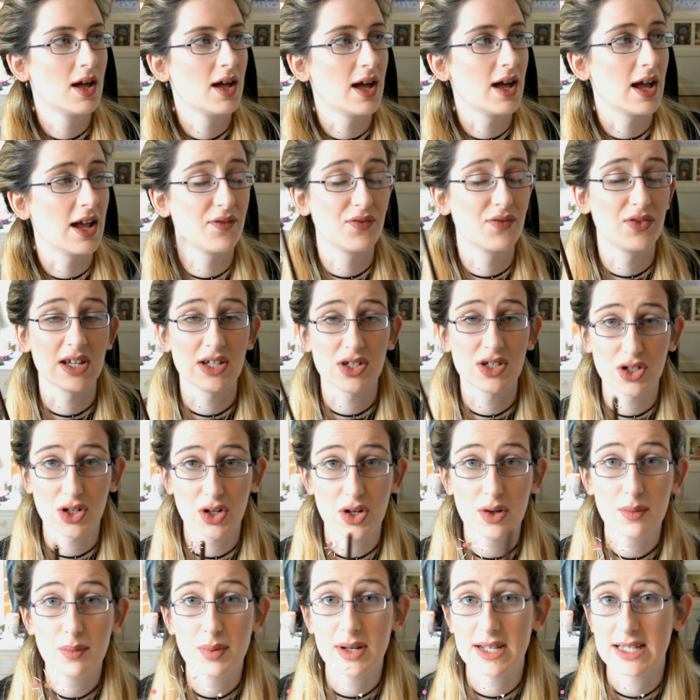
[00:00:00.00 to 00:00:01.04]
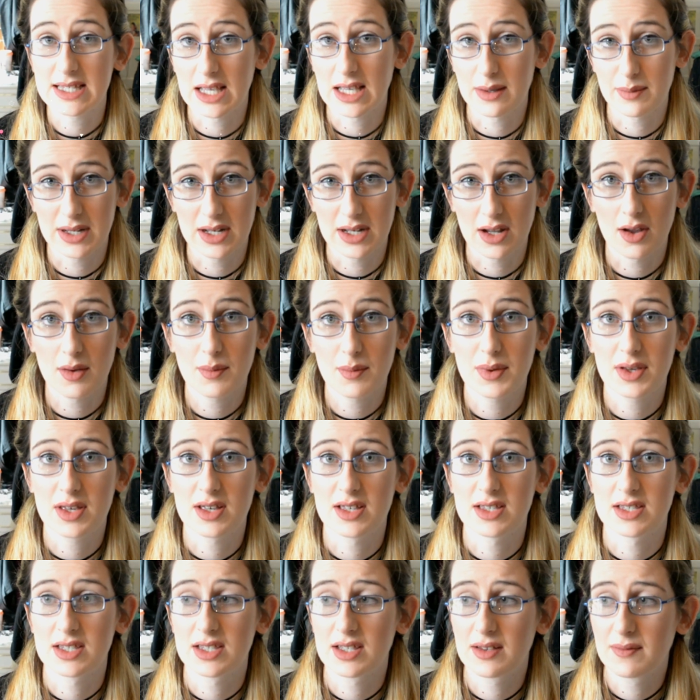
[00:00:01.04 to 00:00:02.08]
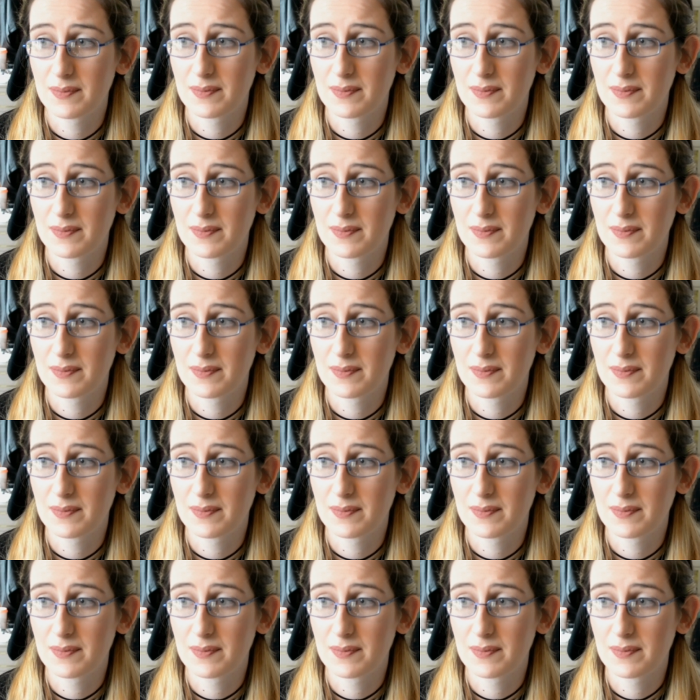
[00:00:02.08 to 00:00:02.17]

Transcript: If they do, please let me know, because